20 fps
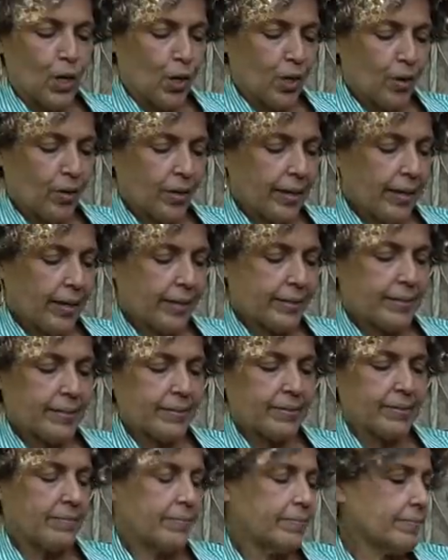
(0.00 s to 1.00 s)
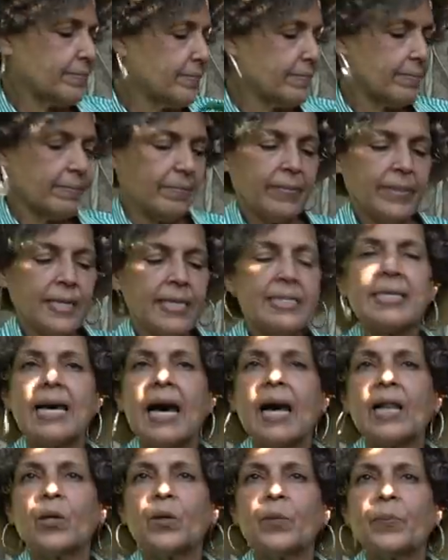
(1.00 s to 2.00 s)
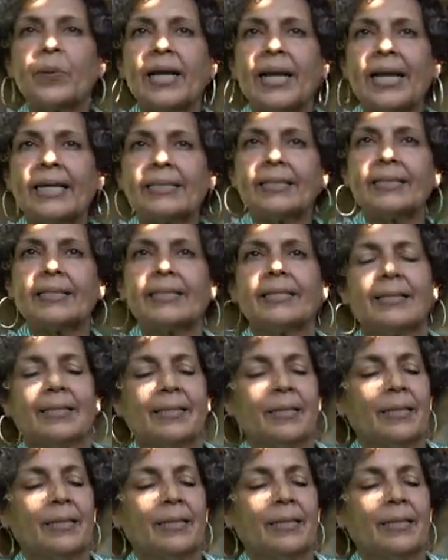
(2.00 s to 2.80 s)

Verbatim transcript: Okay, so this aloe plant